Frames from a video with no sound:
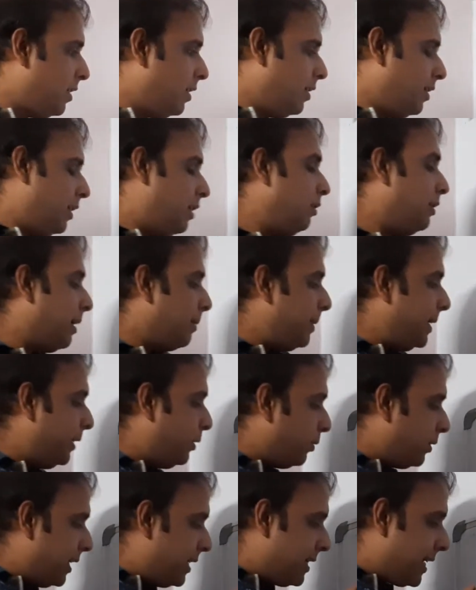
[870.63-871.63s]
Now coming to
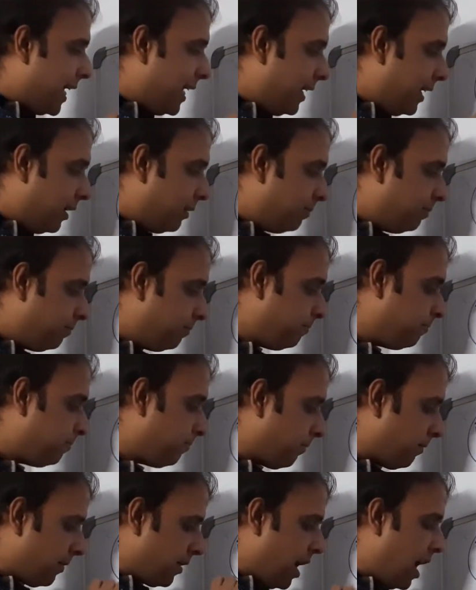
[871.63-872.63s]
this area,
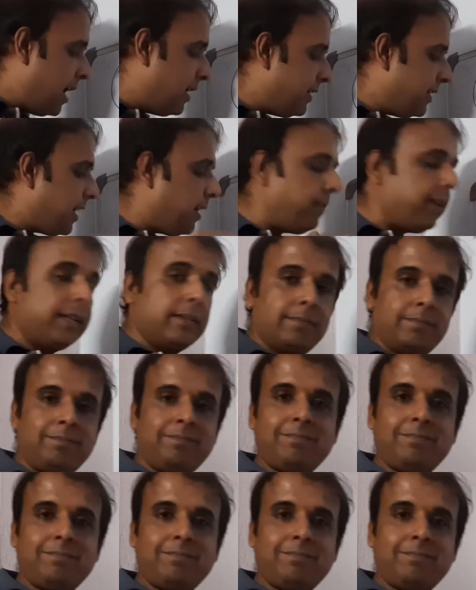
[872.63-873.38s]
R7.